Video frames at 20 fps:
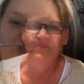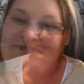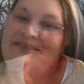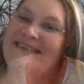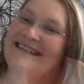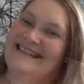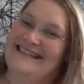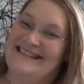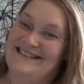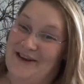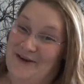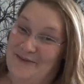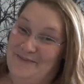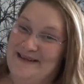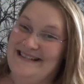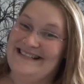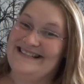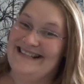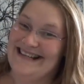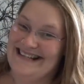
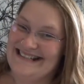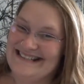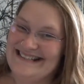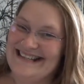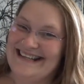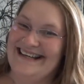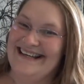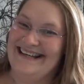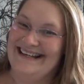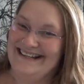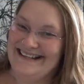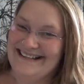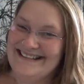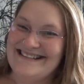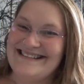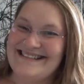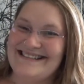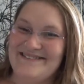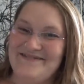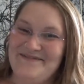Soapy
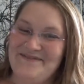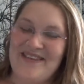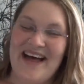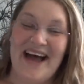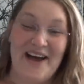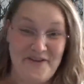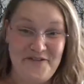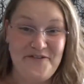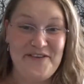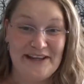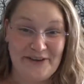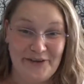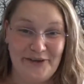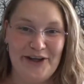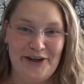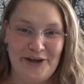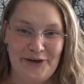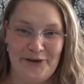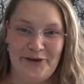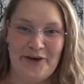sisters! I feel
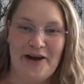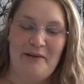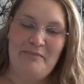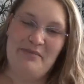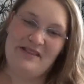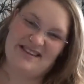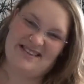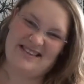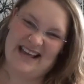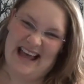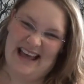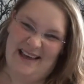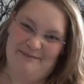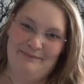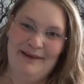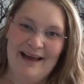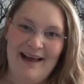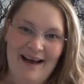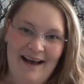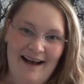you. I'm the
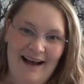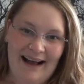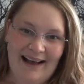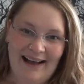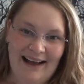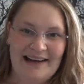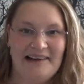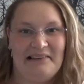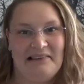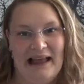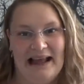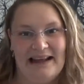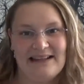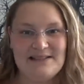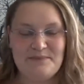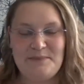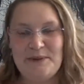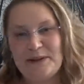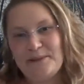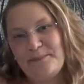same. I kind of like
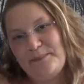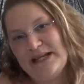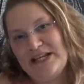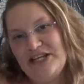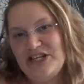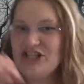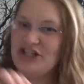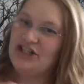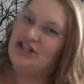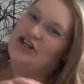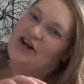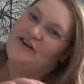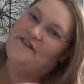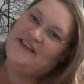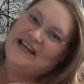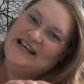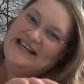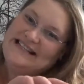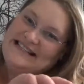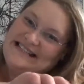to put a pinch of
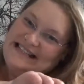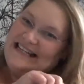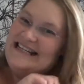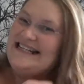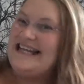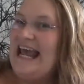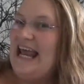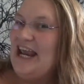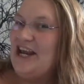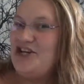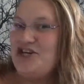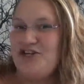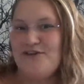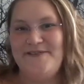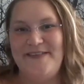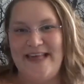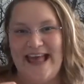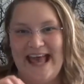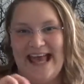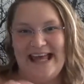this and a dash of
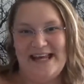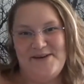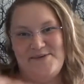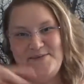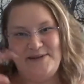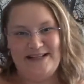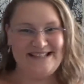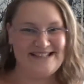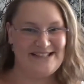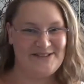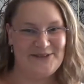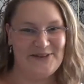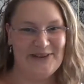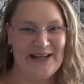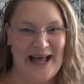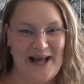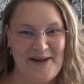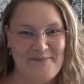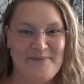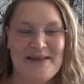that and mix it all
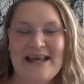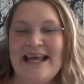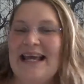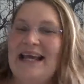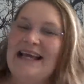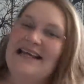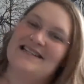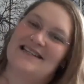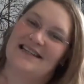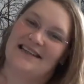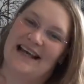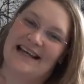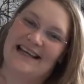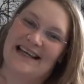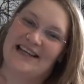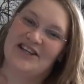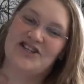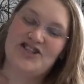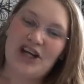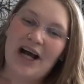up until I
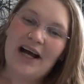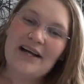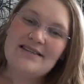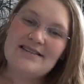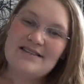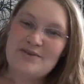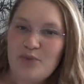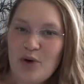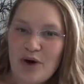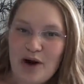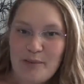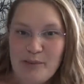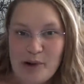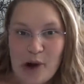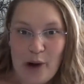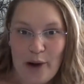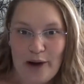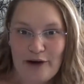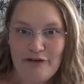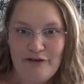get just what I'm
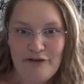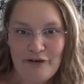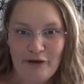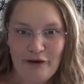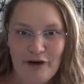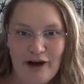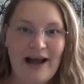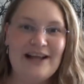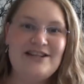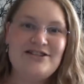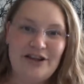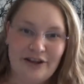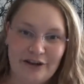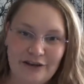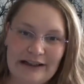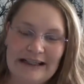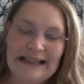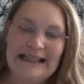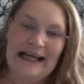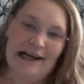going for. I
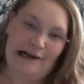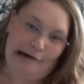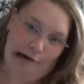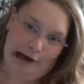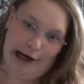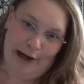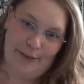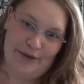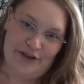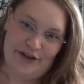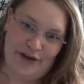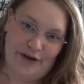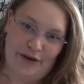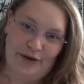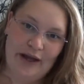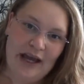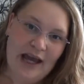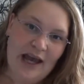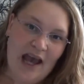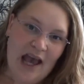totally agree with you.
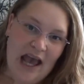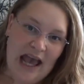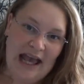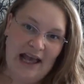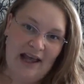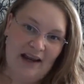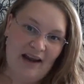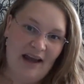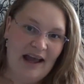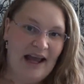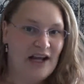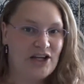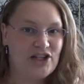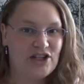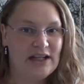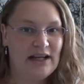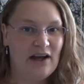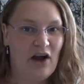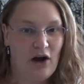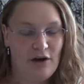And I
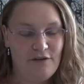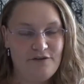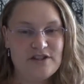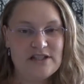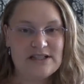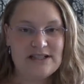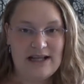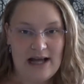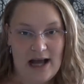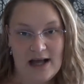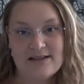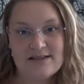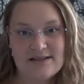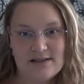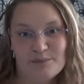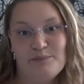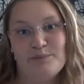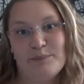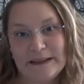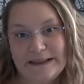actually often
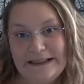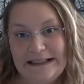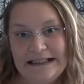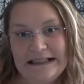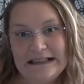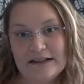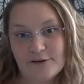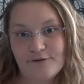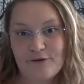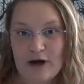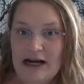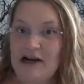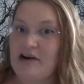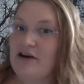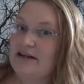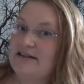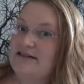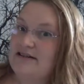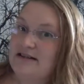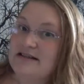custom blend
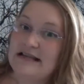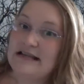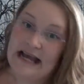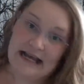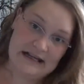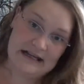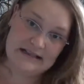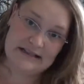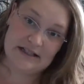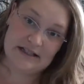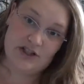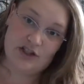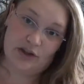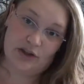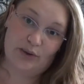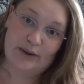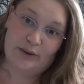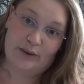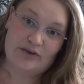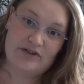fragrances and essential
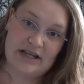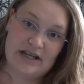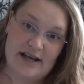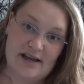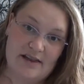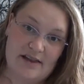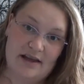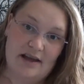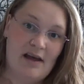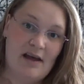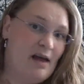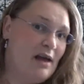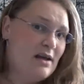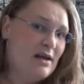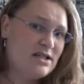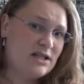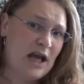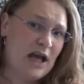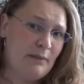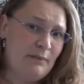oils together
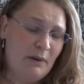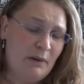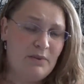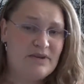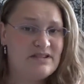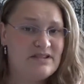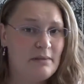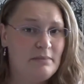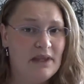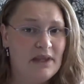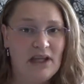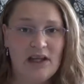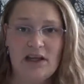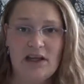to come up with something